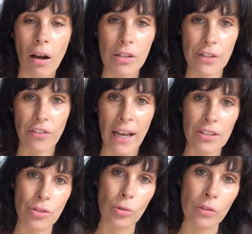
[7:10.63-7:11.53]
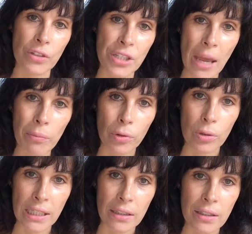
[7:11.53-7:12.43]
artifacts and all of
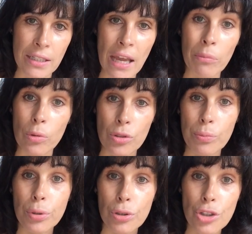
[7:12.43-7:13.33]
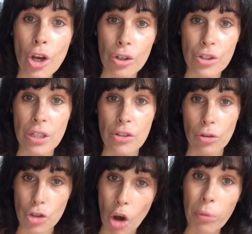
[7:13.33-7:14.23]
the Incan temples and put churches
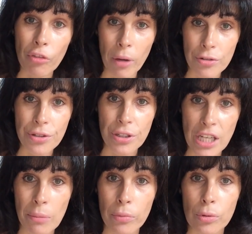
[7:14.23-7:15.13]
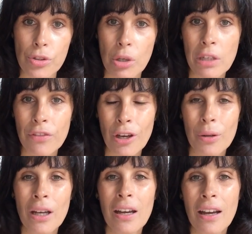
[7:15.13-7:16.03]
on top of most of the temples. So even
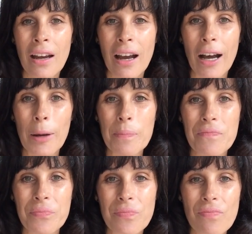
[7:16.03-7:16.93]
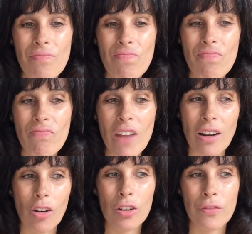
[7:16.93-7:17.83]
though
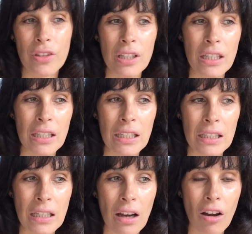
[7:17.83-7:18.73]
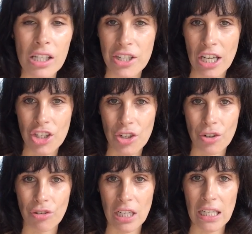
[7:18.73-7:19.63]
a lot of the
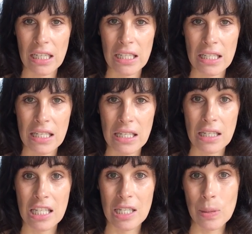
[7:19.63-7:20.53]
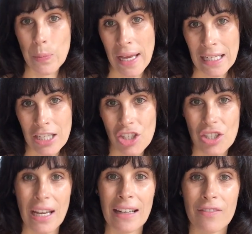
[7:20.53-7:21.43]
architecture is
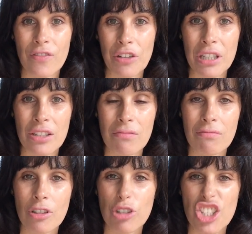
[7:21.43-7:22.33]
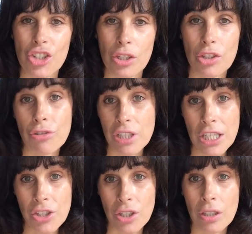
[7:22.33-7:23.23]
Spanish and very Christian
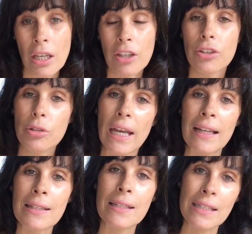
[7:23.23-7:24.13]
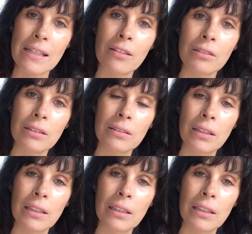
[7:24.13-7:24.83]
tradition, you can still